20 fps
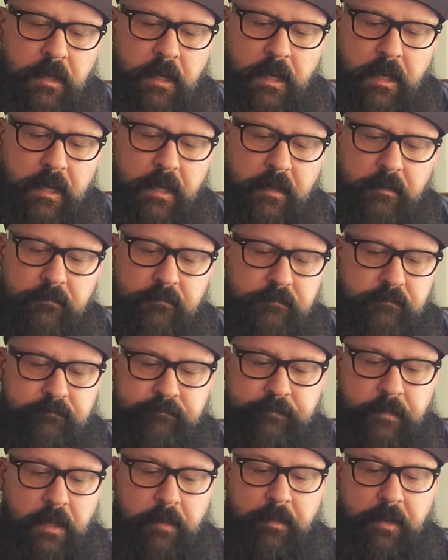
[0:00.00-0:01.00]

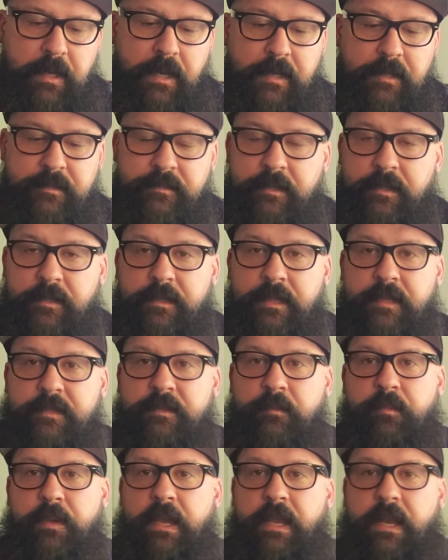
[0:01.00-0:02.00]
I mean, I just think that's
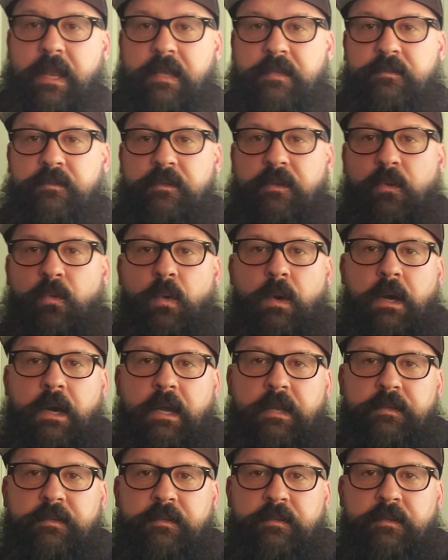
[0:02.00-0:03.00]
a badass looking
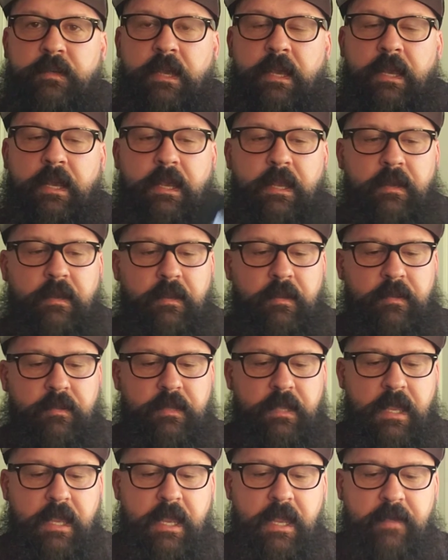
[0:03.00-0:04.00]
watch, and
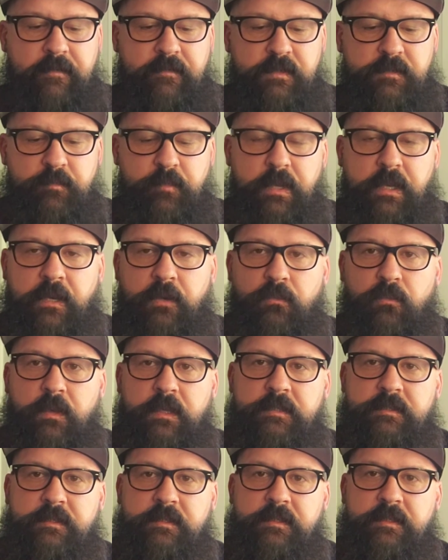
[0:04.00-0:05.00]
to have as big a
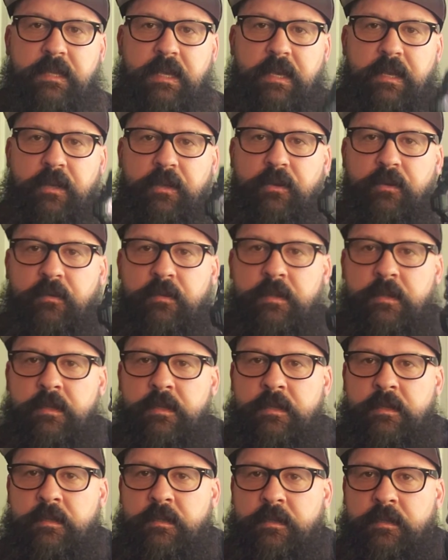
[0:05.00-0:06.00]
wrist as I do,
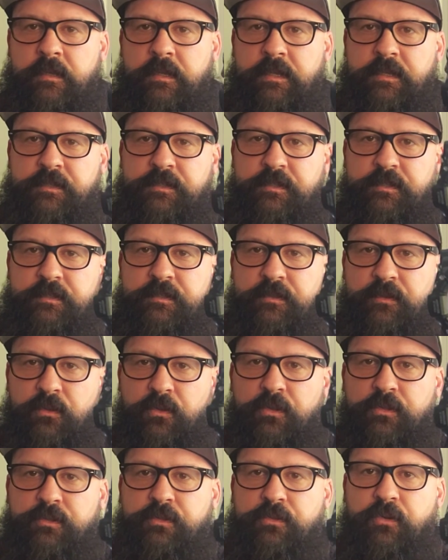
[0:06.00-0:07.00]
it just
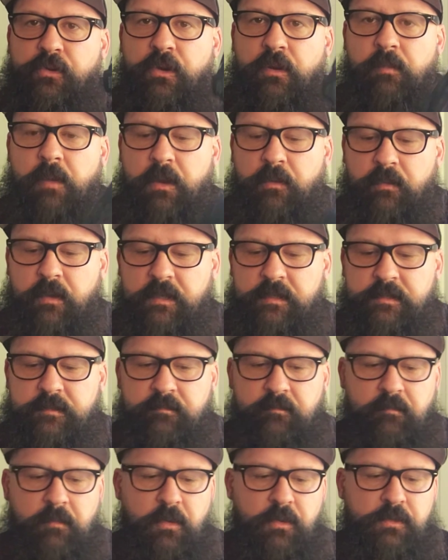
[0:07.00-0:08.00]
looks good on my
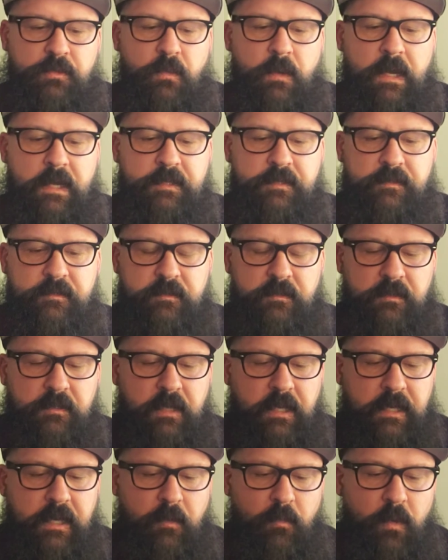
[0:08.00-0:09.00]
wrist. Most watches look
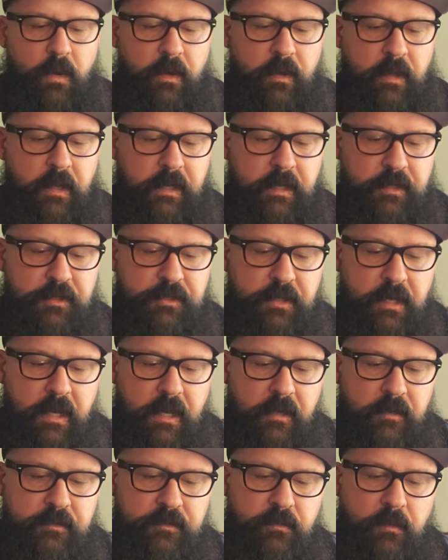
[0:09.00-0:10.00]
like I'm wearing like a
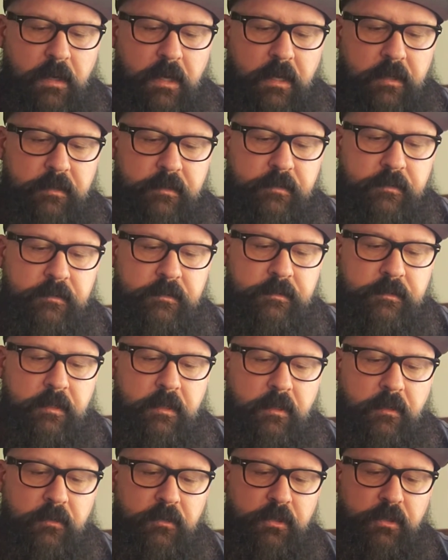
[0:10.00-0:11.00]
child's watch.
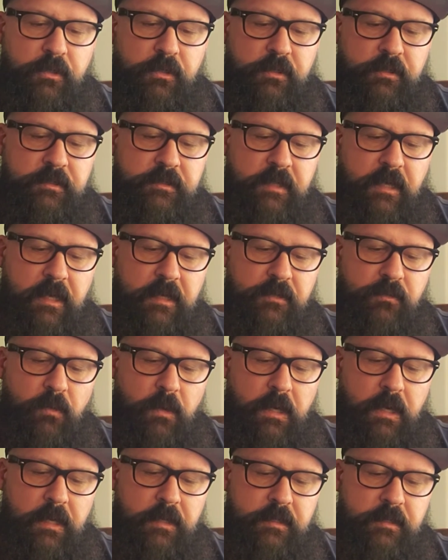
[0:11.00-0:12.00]
So good size
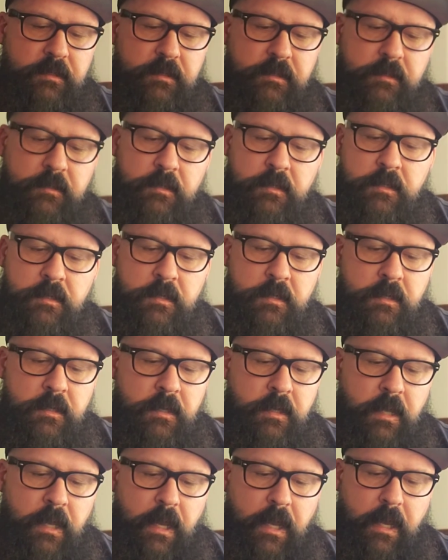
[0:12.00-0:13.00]
watch,
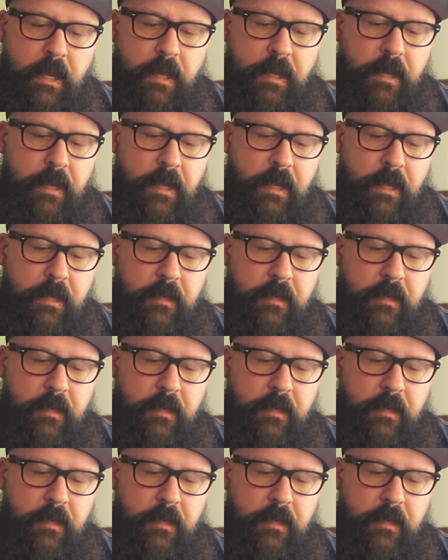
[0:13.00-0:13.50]
and